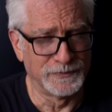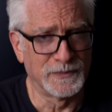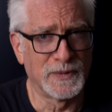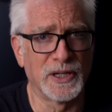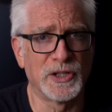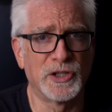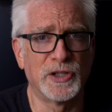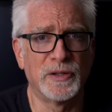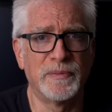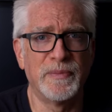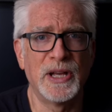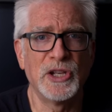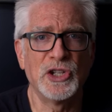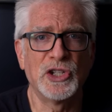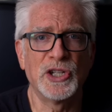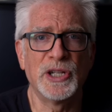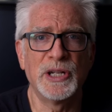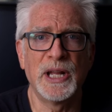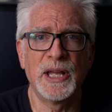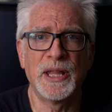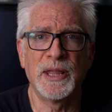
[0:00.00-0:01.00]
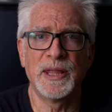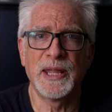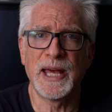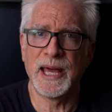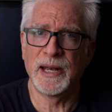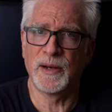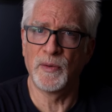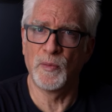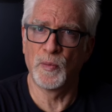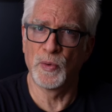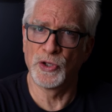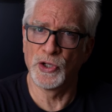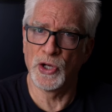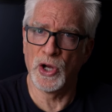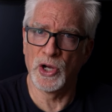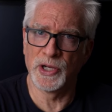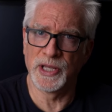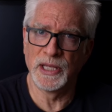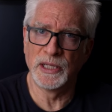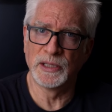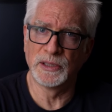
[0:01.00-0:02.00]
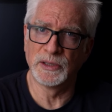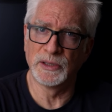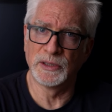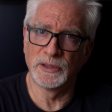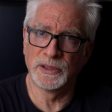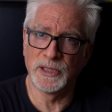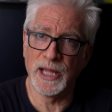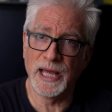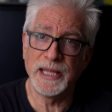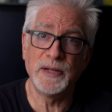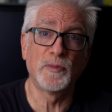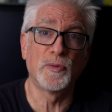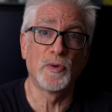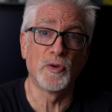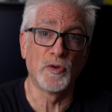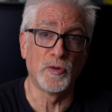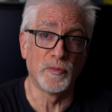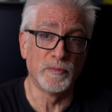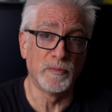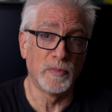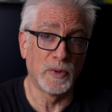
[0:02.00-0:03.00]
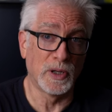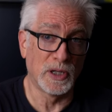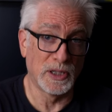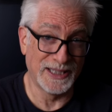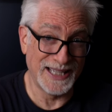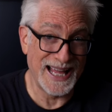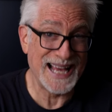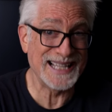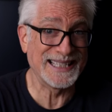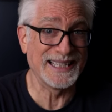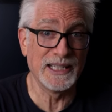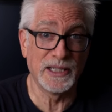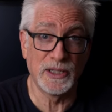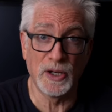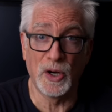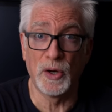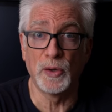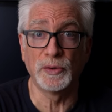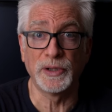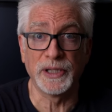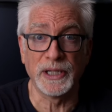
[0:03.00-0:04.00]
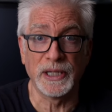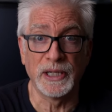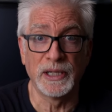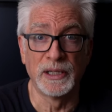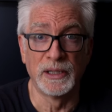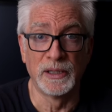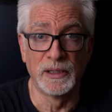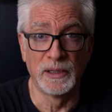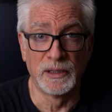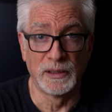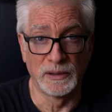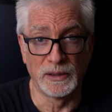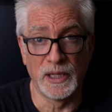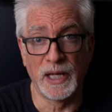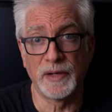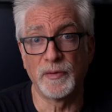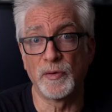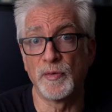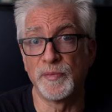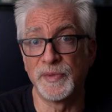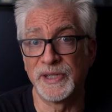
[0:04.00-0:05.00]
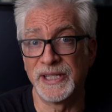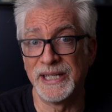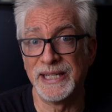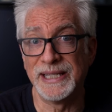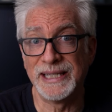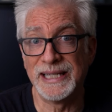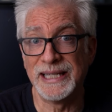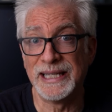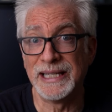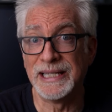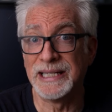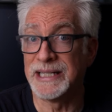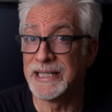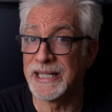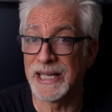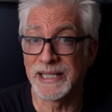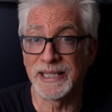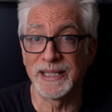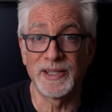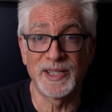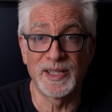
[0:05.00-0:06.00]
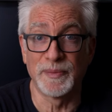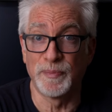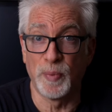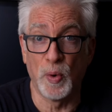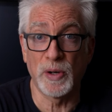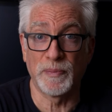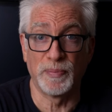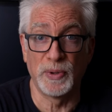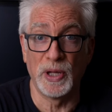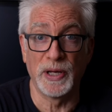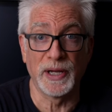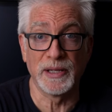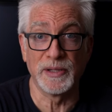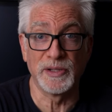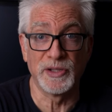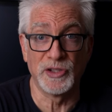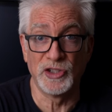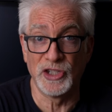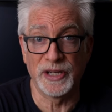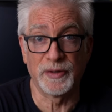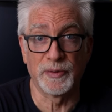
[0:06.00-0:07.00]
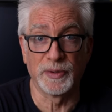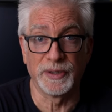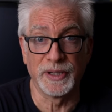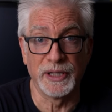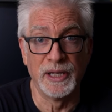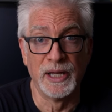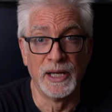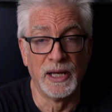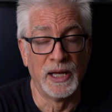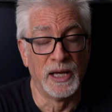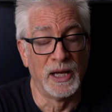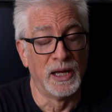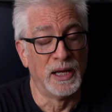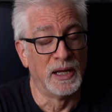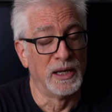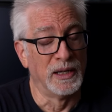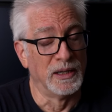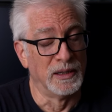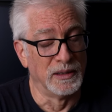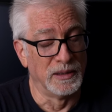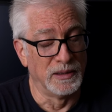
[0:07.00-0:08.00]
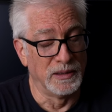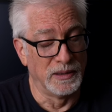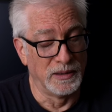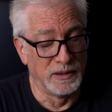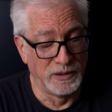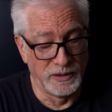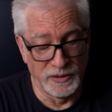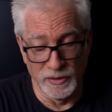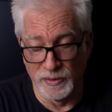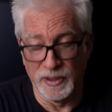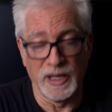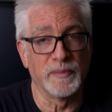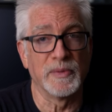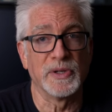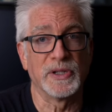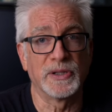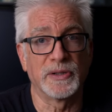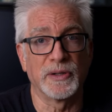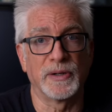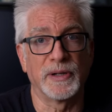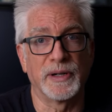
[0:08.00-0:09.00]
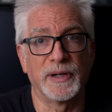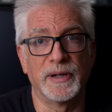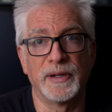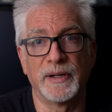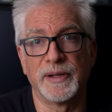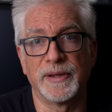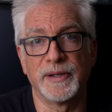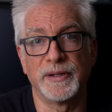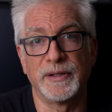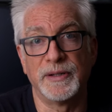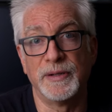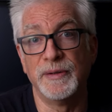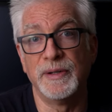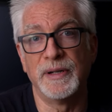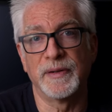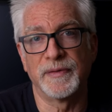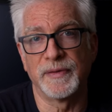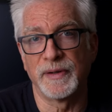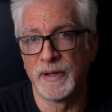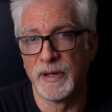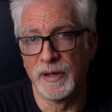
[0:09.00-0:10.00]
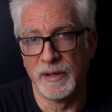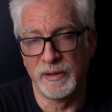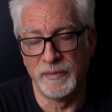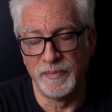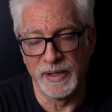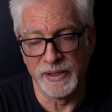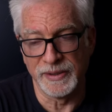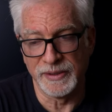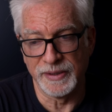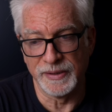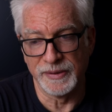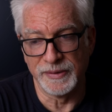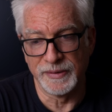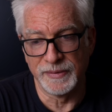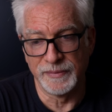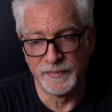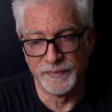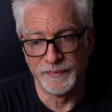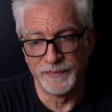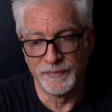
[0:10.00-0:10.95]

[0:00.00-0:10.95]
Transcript: I should mention that we're talking Lightroom Classic only. Lightroom CC doesn't support plugins generally. Don't get me started on the two different code bases,